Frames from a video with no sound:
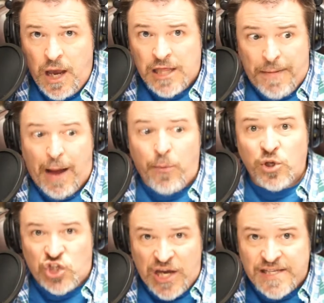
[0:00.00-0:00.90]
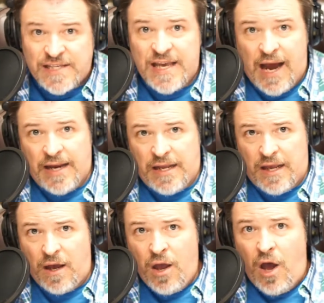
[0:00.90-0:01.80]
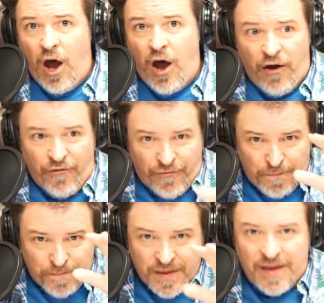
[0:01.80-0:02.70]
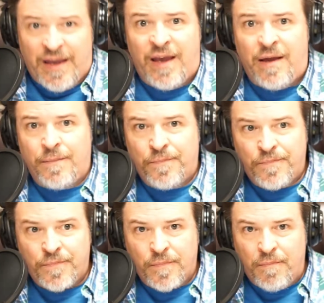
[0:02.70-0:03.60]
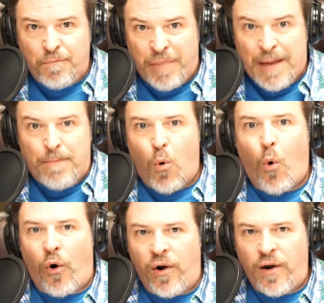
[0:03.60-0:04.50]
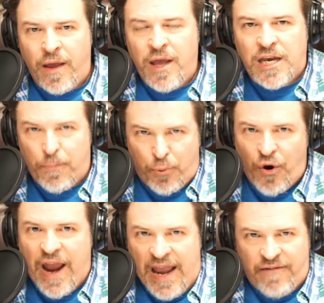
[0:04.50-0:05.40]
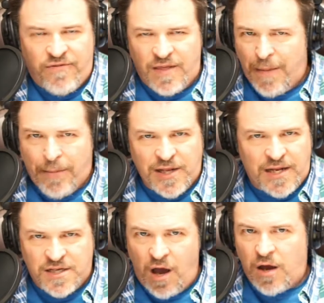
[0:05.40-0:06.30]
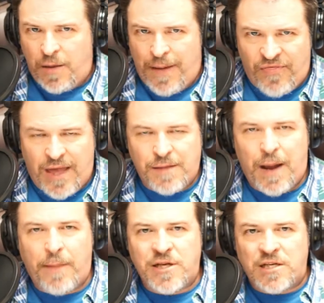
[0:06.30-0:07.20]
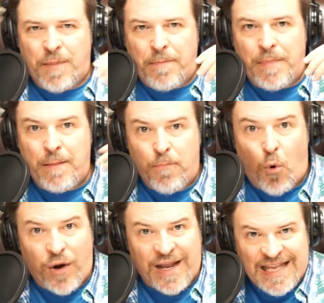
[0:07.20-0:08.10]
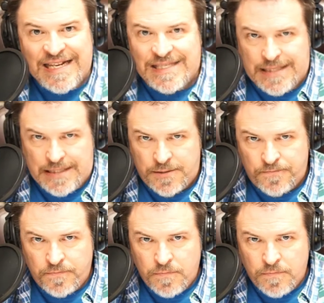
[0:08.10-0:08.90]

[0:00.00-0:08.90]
The Bible rejects the idea of being born depraved. The Bible doesn't talk about that. The Bible talks about being born innocent.